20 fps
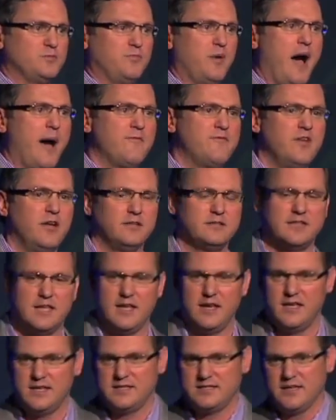Bob
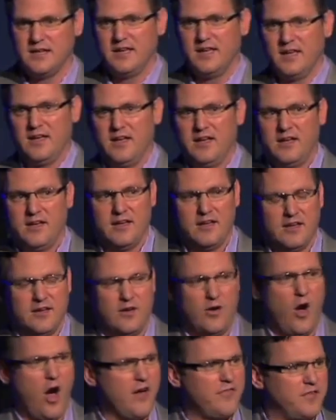Veltiti's
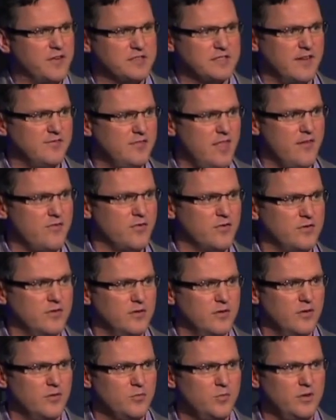office. I've never
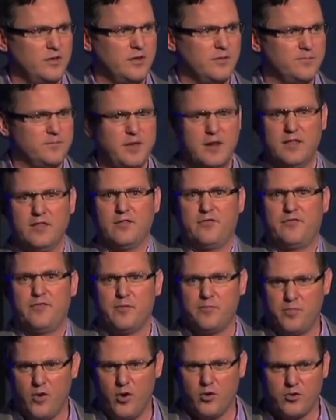really been in the
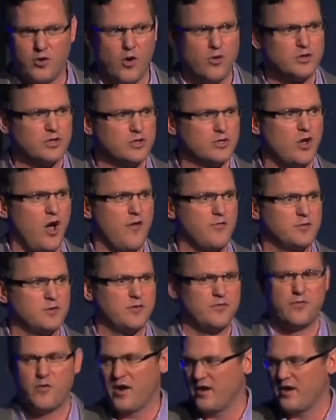football coach's office before.